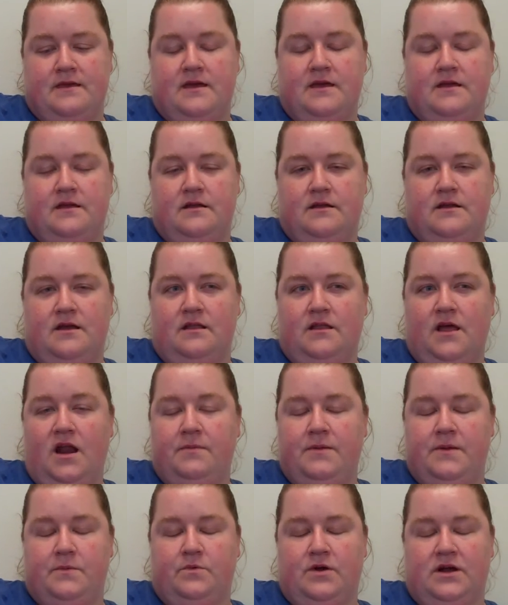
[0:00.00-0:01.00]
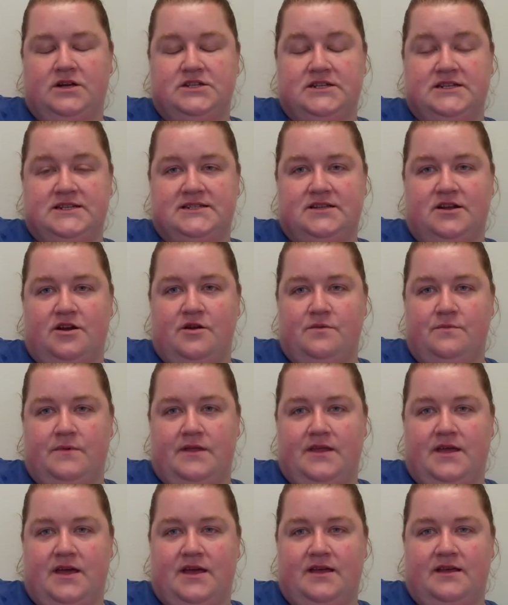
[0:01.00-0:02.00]
And a lot of people were actually disheartened by
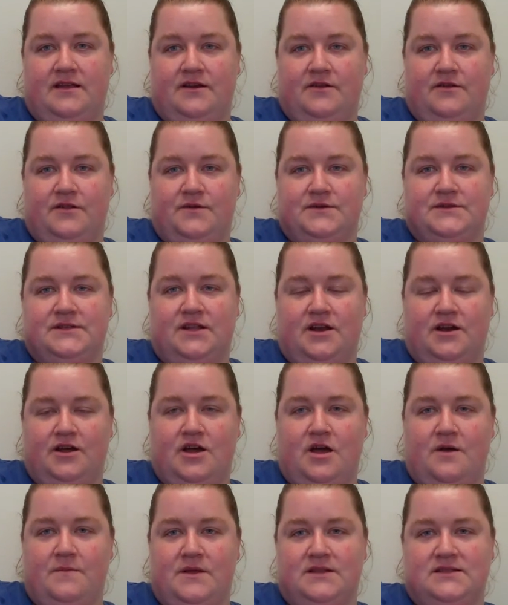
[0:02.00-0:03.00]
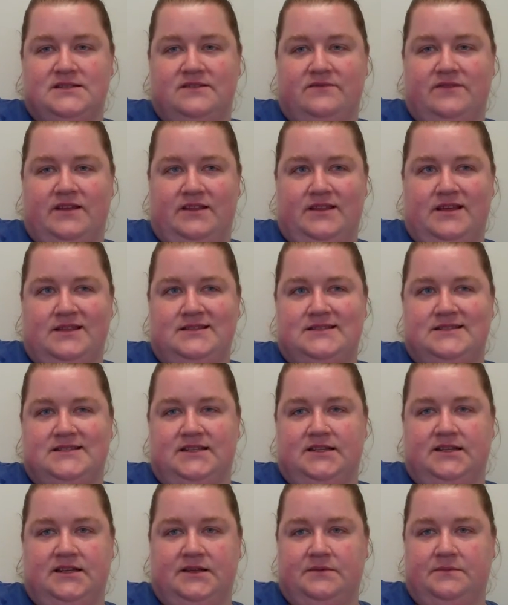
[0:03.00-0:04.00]
that. There was a lot of comments of like, that's
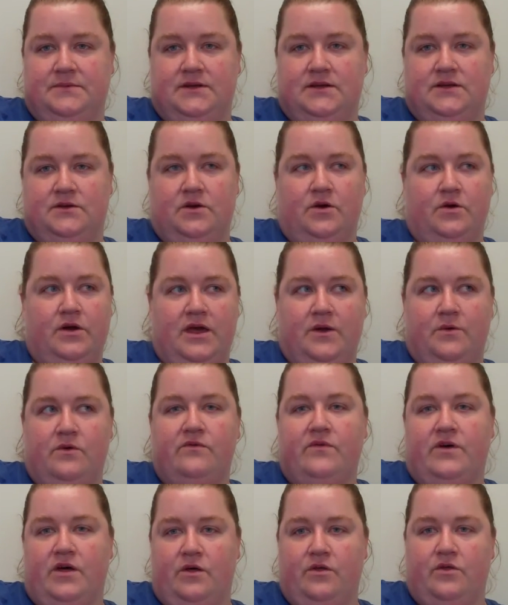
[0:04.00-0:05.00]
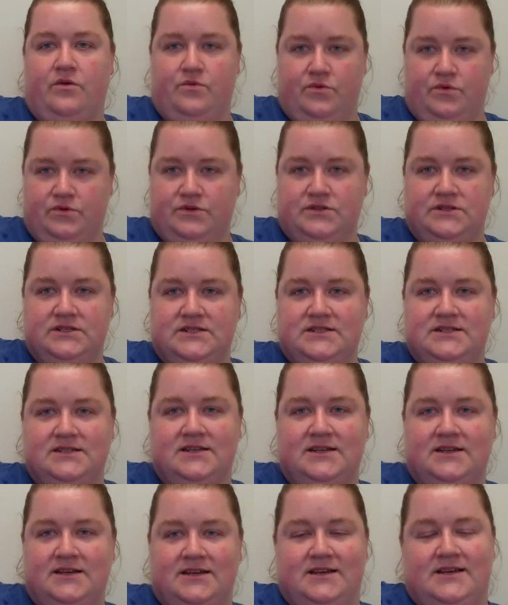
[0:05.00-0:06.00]
silly, but okay, we'll follow the rules.
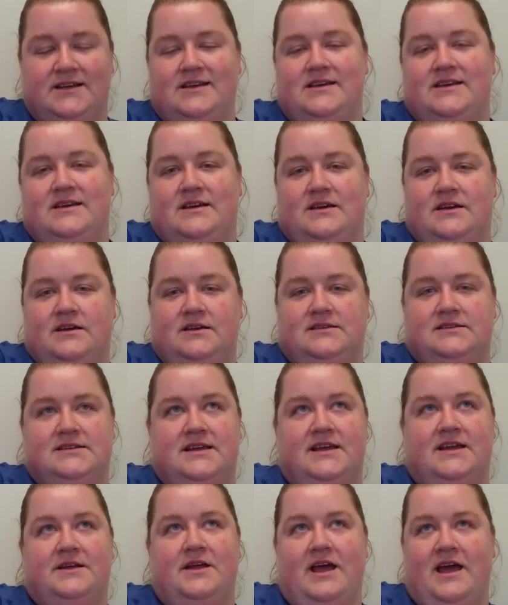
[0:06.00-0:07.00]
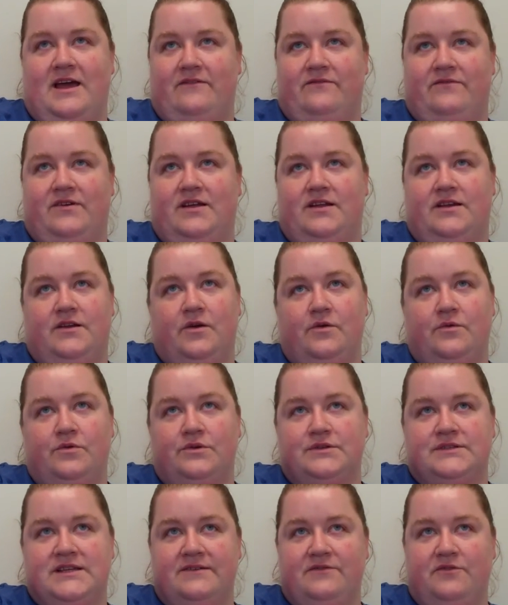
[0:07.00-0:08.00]
Because you can't have no
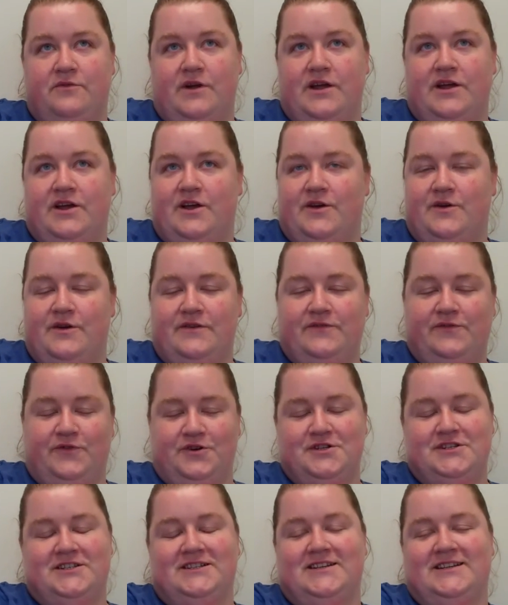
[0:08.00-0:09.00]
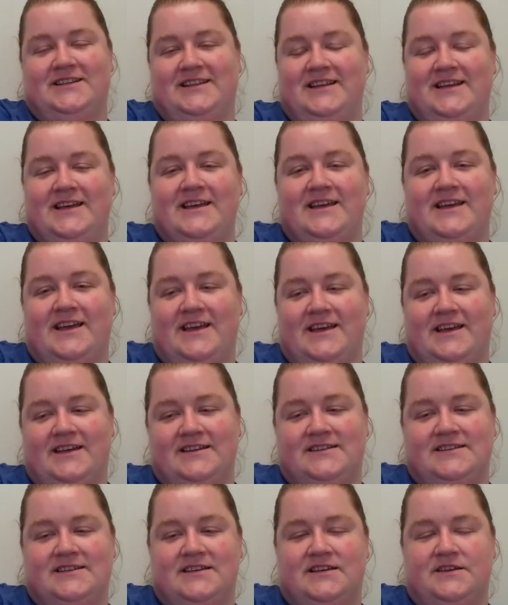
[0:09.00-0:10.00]
rules everywhere you go, unfortunately.
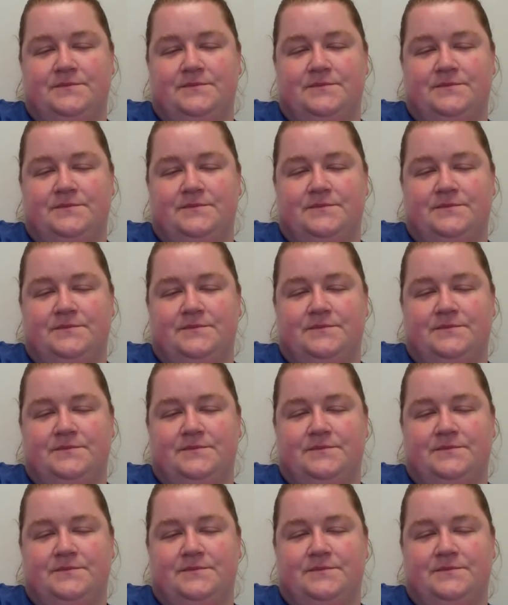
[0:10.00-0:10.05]
And